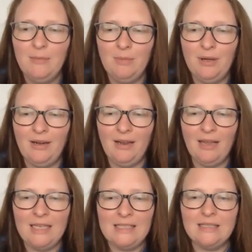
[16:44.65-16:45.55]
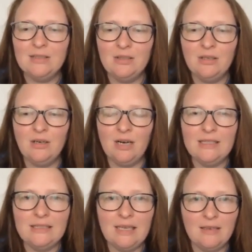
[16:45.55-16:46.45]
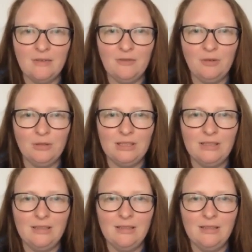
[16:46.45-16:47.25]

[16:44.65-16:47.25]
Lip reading: but as this crisis has unfolded,